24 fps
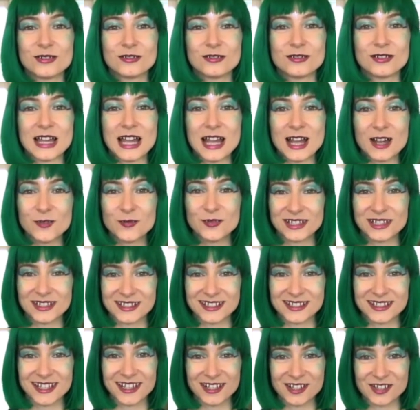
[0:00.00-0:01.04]
have the
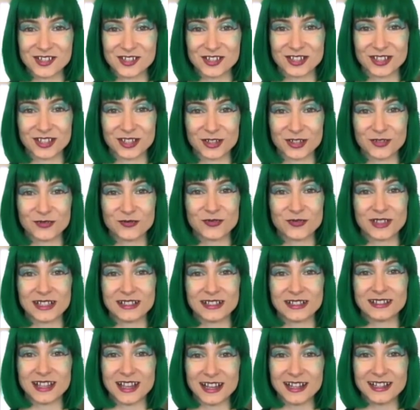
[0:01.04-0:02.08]
intention of
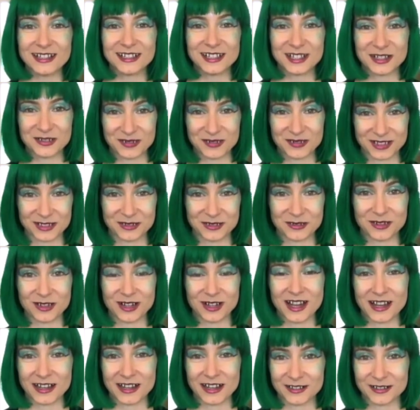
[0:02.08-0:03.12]
aligning with your
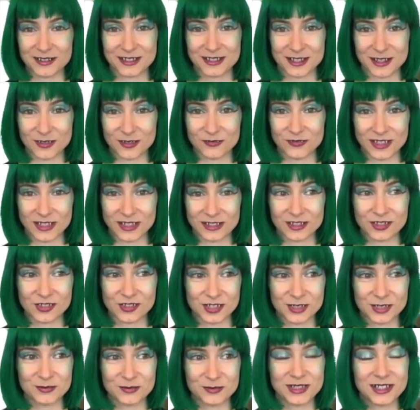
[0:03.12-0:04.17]
higher self
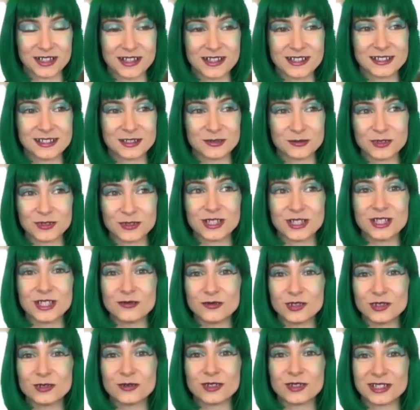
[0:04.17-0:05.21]
energy because it will
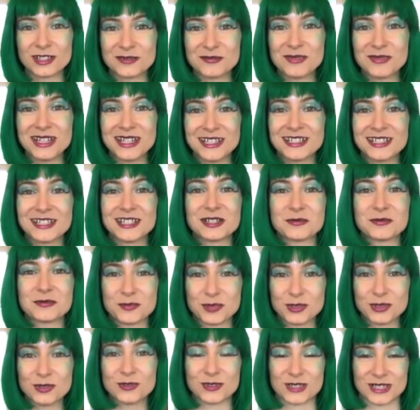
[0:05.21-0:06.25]
give you an immediate
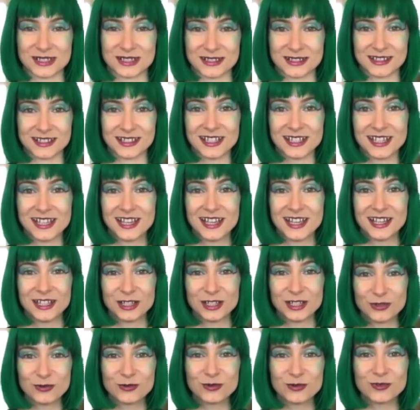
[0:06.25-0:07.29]
boost.
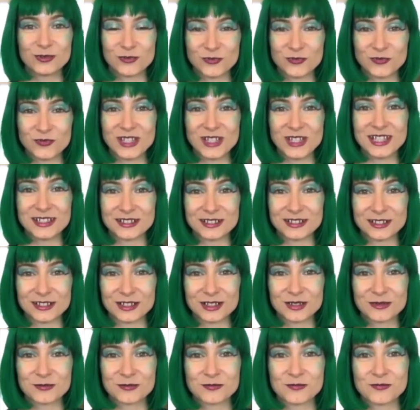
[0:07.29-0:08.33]
You will
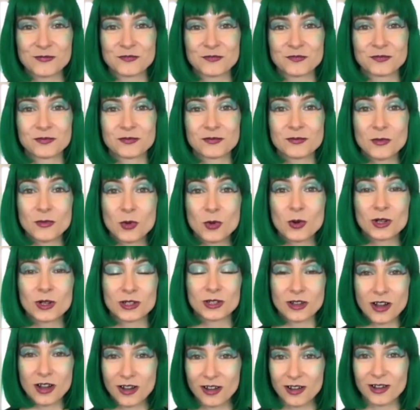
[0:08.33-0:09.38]
feel more
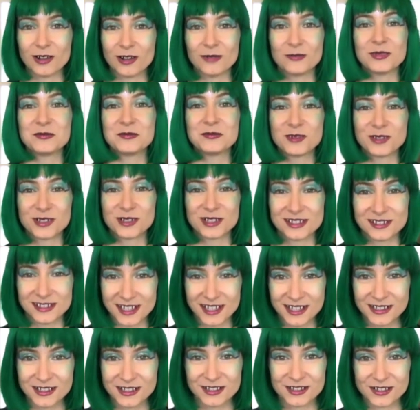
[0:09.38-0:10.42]
calm and more
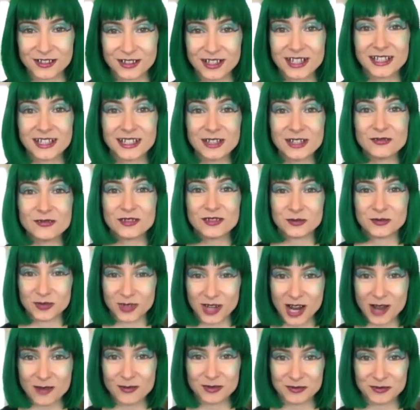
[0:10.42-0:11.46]
centered and even
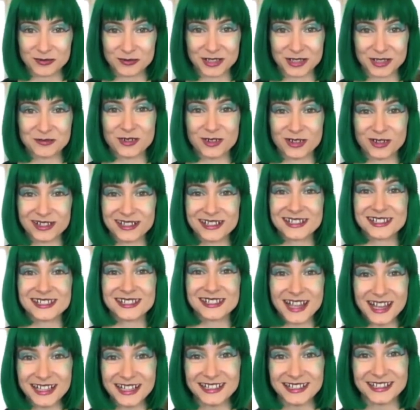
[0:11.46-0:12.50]
probably more
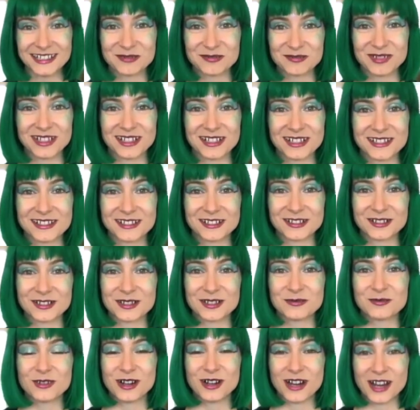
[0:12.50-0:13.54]
excited because there is
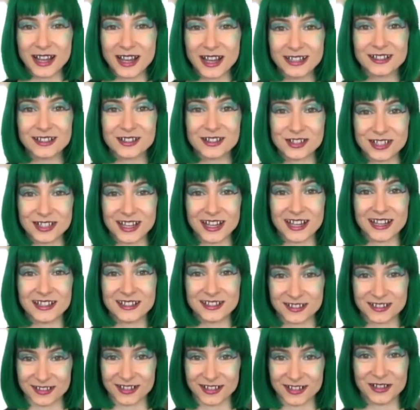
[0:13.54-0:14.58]
more energy
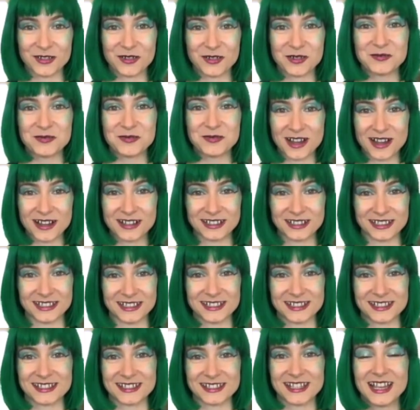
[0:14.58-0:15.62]
entering your
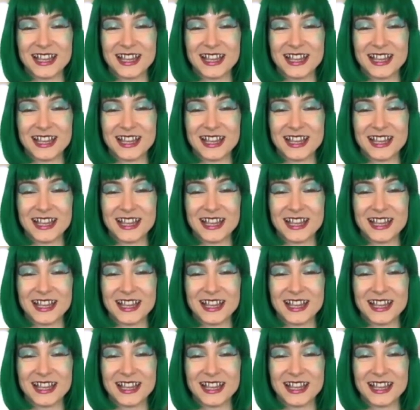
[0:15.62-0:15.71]
bodies.